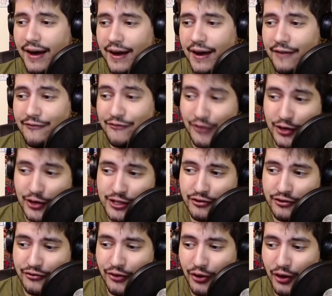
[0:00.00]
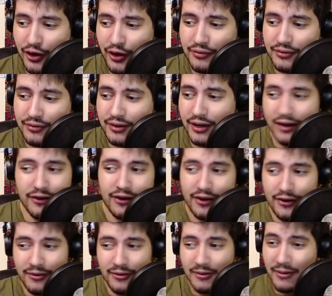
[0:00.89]
First of all,
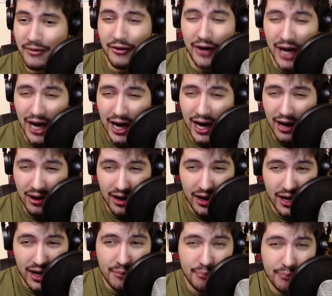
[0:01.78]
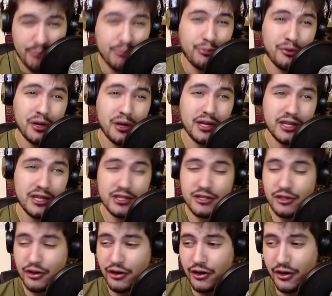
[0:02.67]
I am pretty
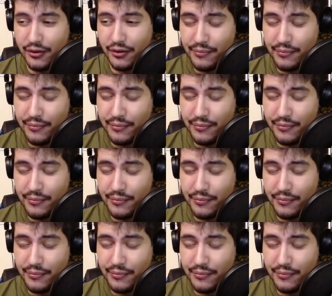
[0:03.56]
sure